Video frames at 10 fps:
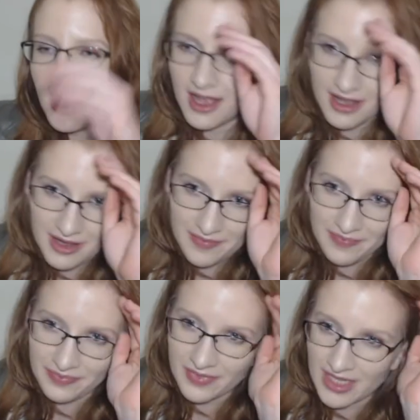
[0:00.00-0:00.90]

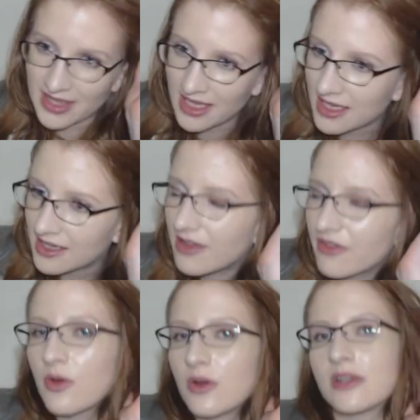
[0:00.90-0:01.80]
Um, and then,
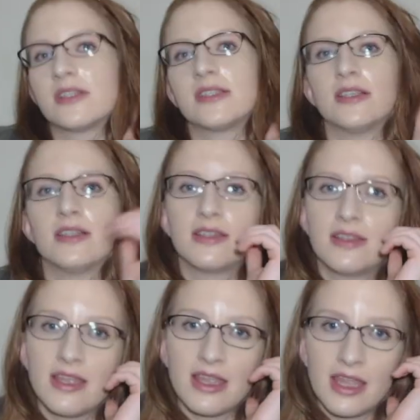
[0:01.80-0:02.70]
of course,
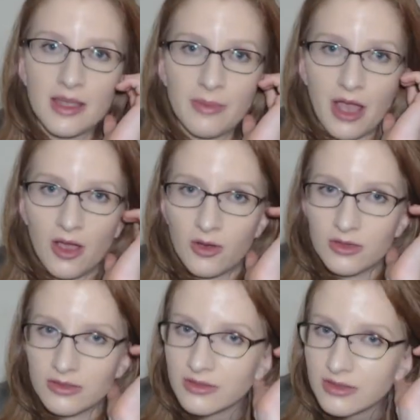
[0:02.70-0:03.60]
thinking
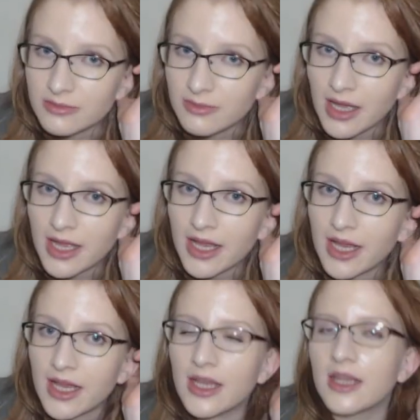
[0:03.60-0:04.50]
about
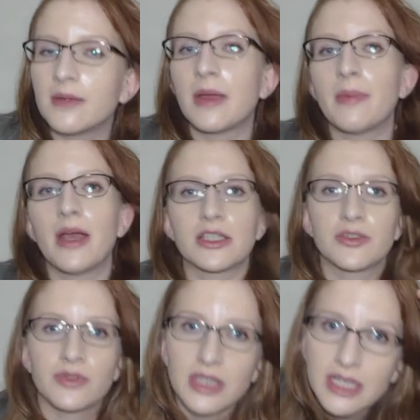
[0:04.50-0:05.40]
my my
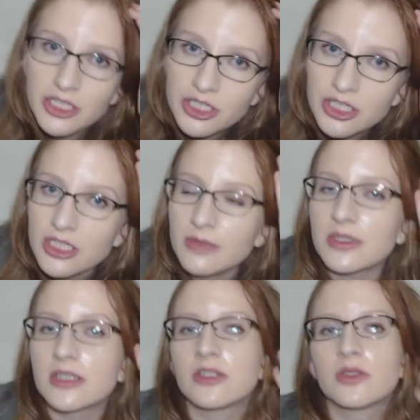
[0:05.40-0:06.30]
past
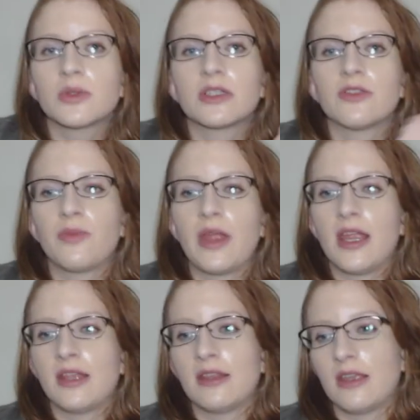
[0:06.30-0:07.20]
relationships is a source of
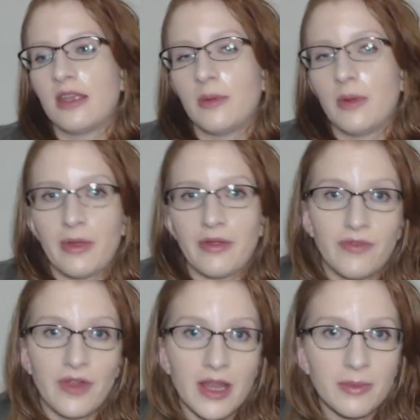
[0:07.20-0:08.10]
pain thinking about my
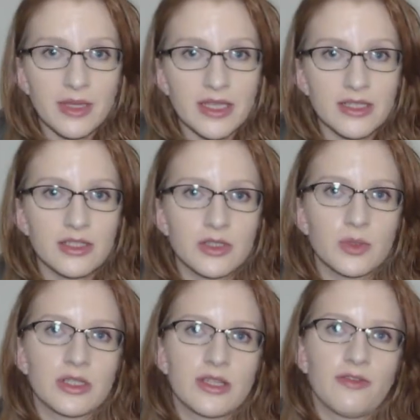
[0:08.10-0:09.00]
family is a
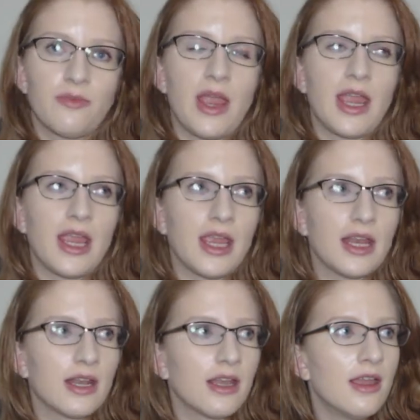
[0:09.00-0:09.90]
source of
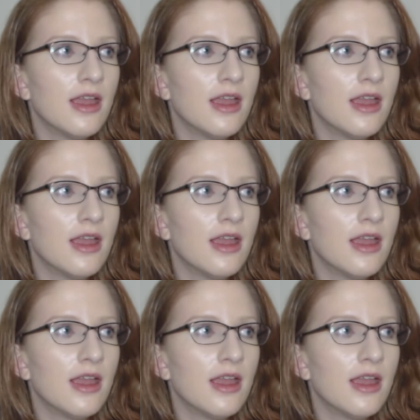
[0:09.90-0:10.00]
pain